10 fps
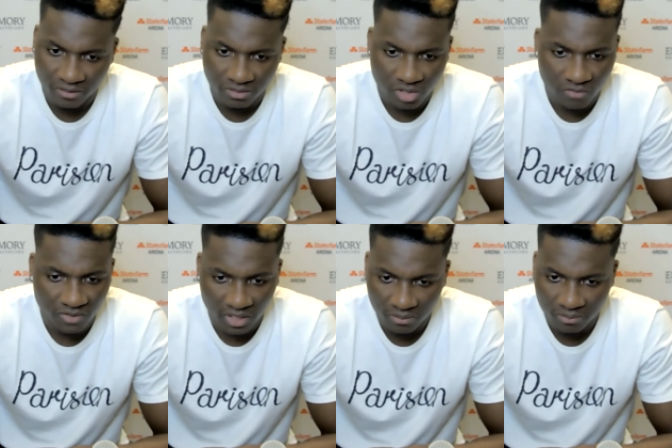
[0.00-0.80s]
Tough
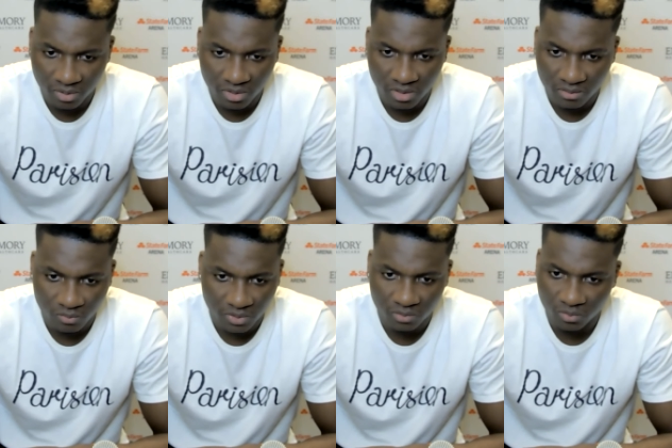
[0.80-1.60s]
game, but
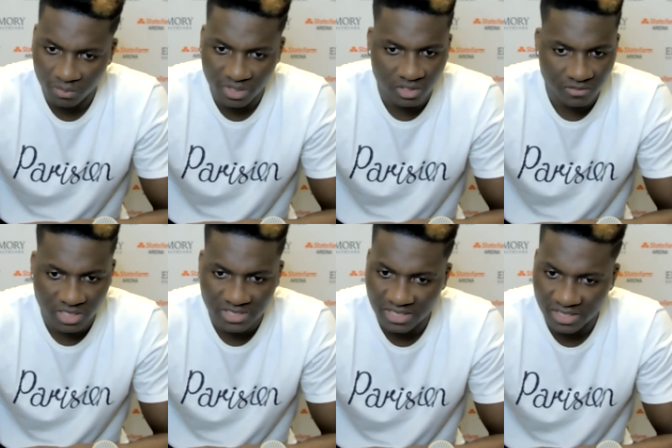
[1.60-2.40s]
we made tough
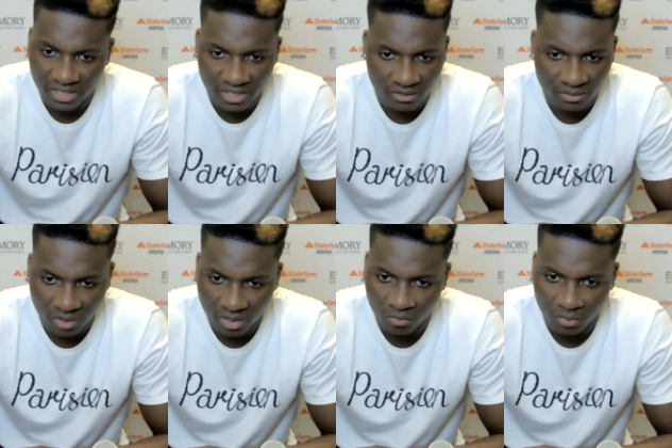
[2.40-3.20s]
shots at the end.
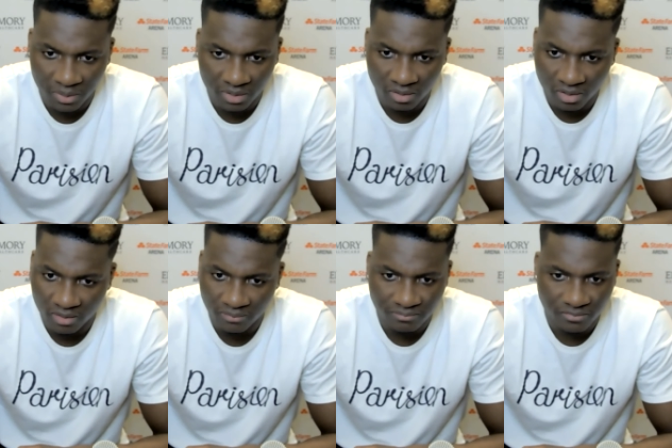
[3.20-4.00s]
We made
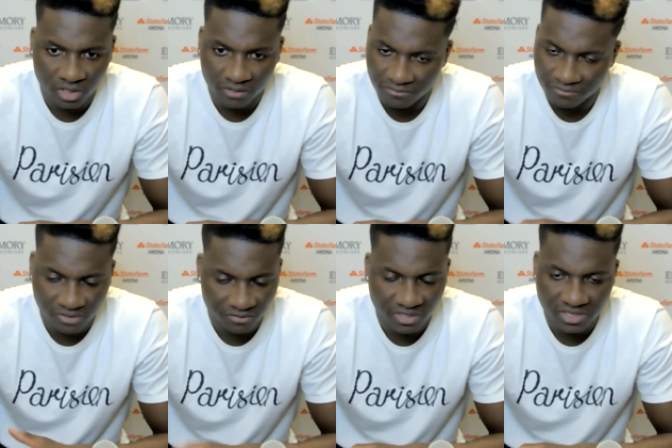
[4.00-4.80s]
tough
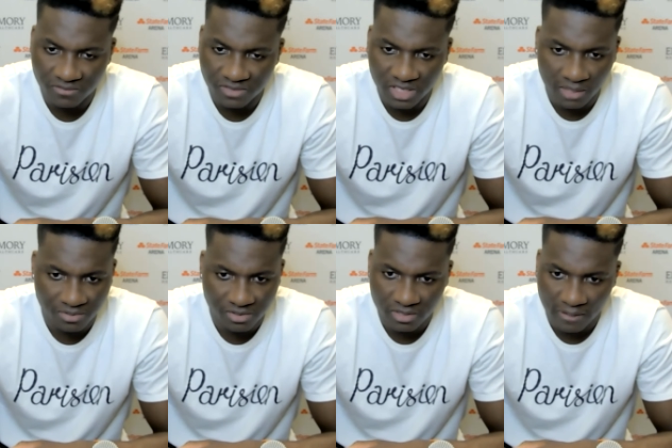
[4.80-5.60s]
defensive
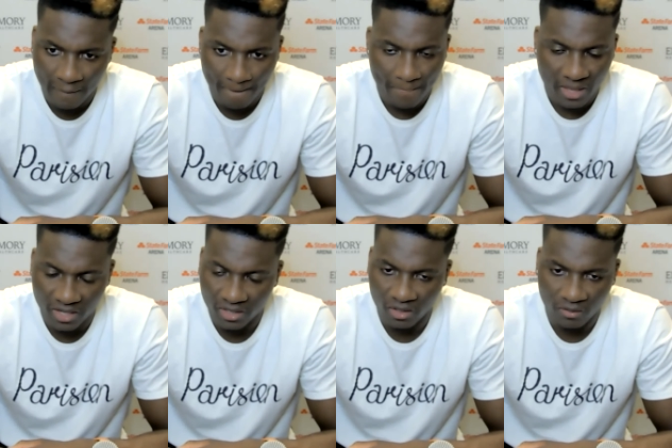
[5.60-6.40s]
stops,
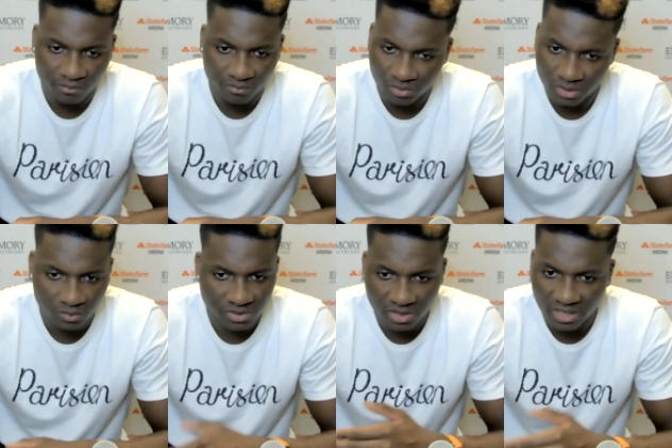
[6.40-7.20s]
and we
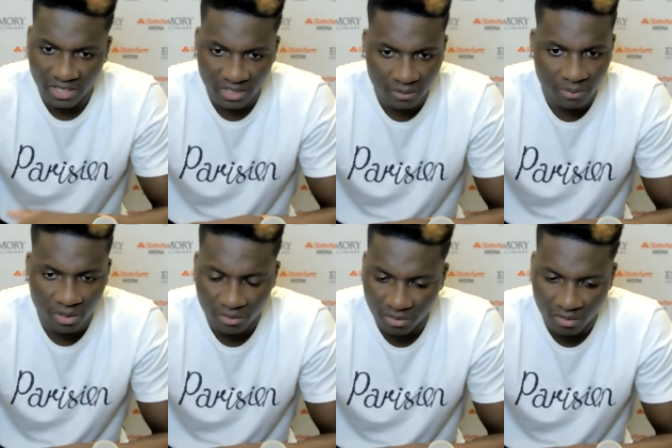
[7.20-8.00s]
still got to get
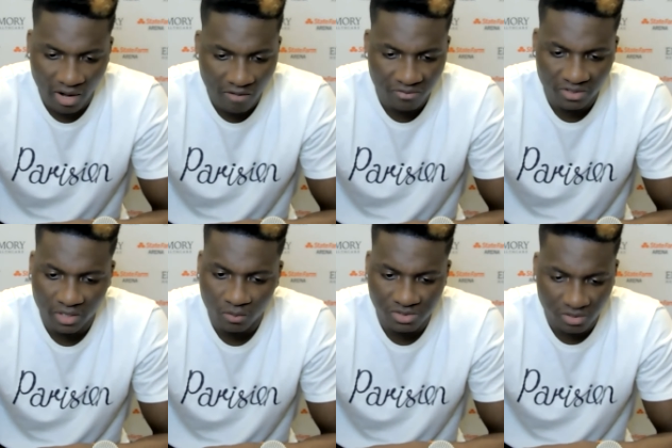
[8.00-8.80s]
better. I feel
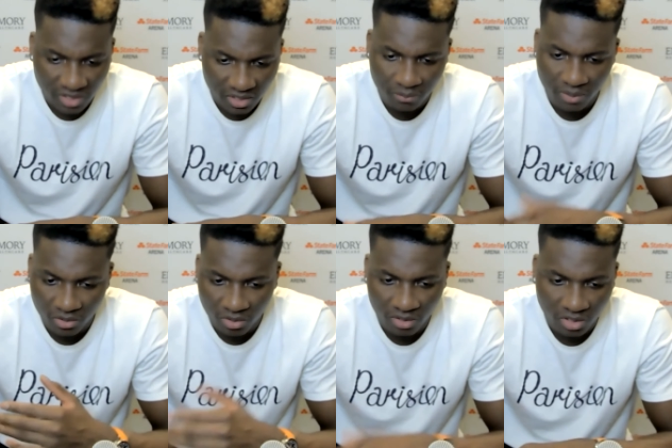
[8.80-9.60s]
that we still can get
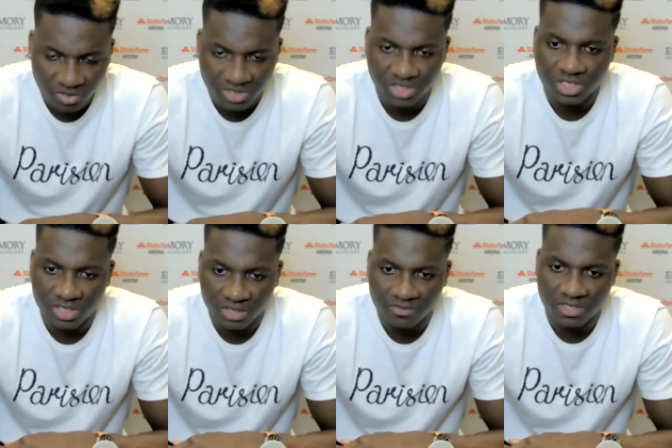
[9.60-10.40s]
better on our
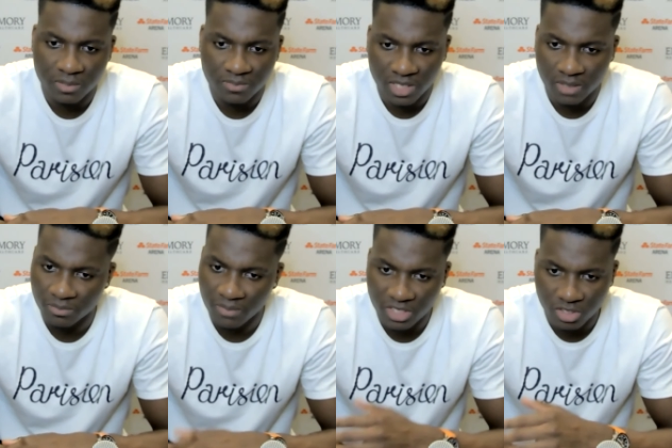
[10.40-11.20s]
transition defense sometime,
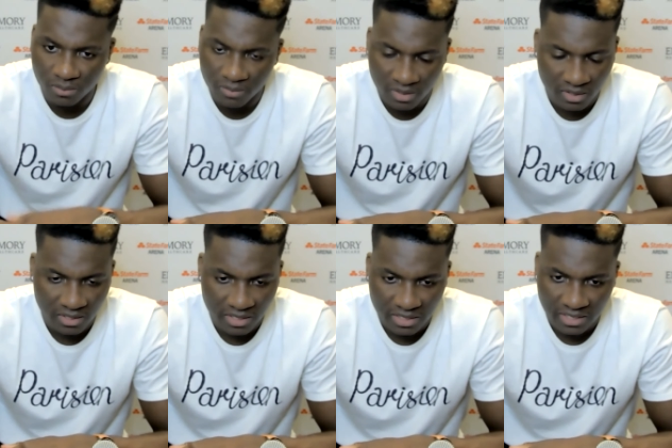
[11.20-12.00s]
matchup,
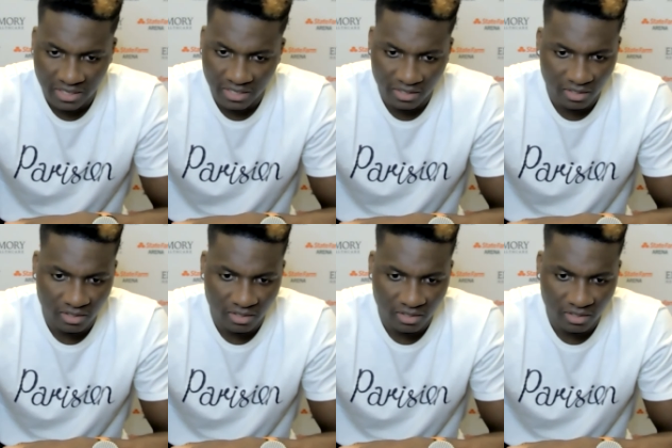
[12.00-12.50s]
and